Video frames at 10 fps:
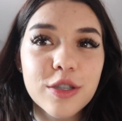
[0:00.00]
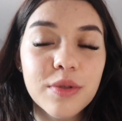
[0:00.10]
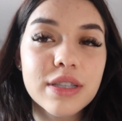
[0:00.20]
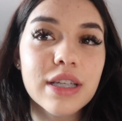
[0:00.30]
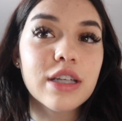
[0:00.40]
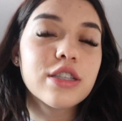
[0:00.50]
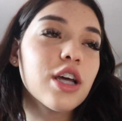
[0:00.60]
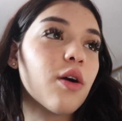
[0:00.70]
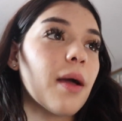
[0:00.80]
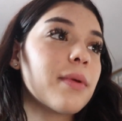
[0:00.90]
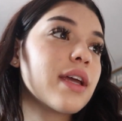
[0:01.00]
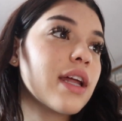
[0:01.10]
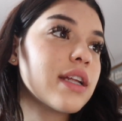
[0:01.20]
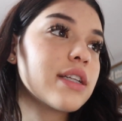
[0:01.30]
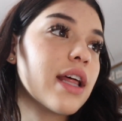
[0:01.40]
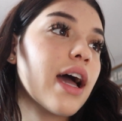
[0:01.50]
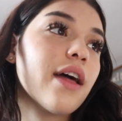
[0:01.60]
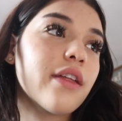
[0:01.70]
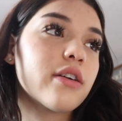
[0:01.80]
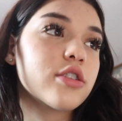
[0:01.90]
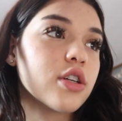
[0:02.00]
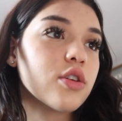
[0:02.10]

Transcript: you will see. So I'm going to get into that and then I'll show